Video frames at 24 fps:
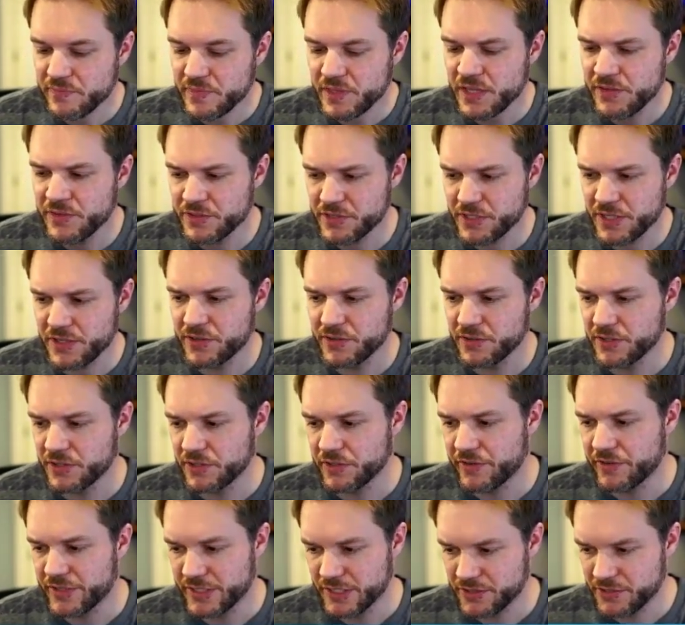There's other little
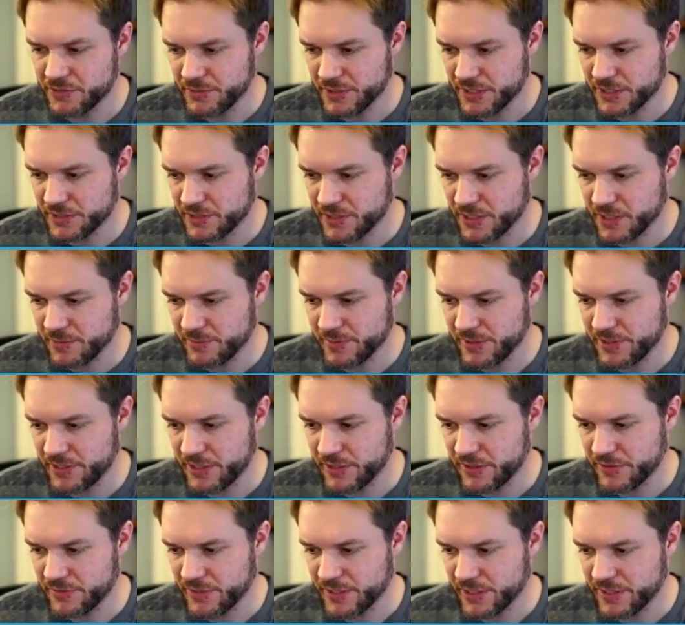things that we can talk about here
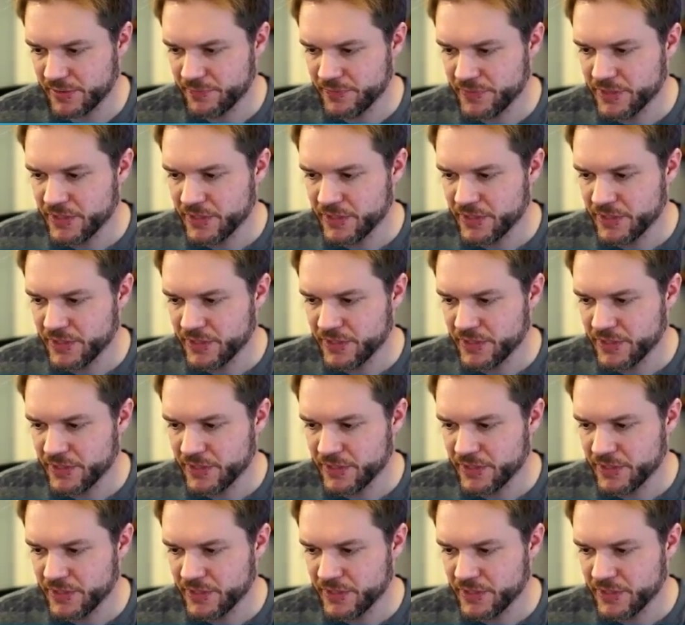and there.